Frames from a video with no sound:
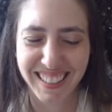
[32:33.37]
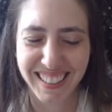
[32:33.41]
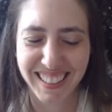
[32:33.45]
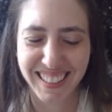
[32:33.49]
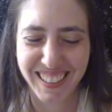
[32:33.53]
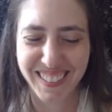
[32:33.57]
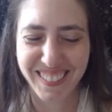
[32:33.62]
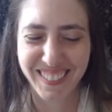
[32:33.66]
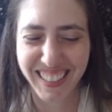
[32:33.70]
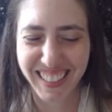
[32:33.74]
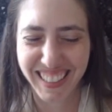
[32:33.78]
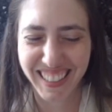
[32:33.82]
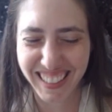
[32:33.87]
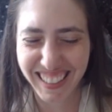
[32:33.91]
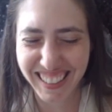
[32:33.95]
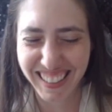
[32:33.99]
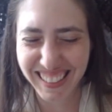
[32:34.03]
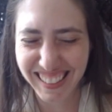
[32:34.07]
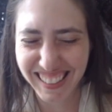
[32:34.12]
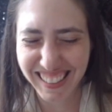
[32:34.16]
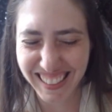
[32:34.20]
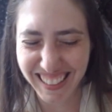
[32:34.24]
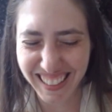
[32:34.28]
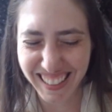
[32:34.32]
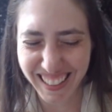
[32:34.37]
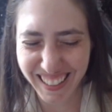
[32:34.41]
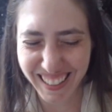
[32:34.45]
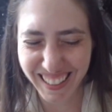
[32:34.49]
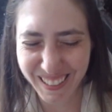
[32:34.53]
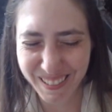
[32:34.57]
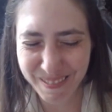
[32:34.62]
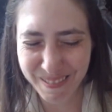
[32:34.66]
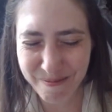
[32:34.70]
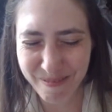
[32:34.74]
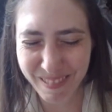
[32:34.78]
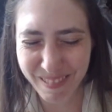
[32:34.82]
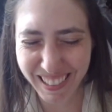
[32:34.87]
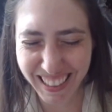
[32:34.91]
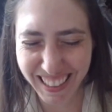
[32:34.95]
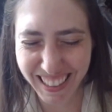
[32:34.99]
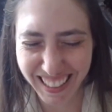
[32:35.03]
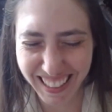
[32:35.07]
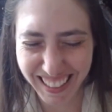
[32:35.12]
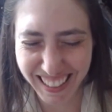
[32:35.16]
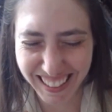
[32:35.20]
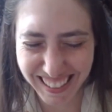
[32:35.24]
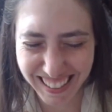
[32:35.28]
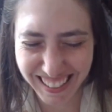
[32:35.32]
Greetings and
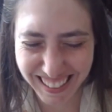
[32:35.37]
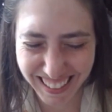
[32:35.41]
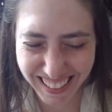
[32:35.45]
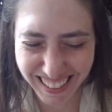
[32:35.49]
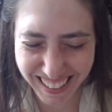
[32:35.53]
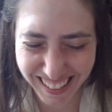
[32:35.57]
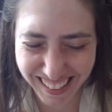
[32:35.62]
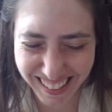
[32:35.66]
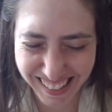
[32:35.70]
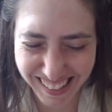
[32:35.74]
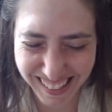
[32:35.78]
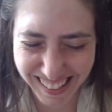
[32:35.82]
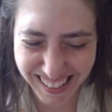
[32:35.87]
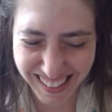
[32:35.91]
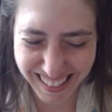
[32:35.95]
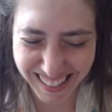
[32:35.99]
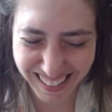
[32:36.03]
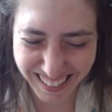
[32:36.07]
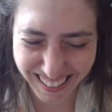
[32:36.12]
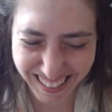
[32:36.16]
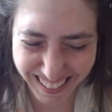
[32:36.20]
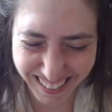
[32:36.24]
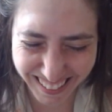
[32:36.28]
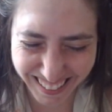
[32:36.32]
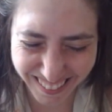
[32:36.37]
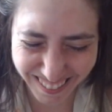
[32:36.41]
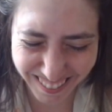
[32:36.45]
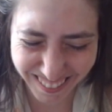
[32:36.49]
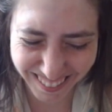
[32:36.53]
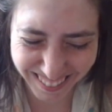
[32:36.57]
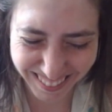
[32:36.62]
blessings to you.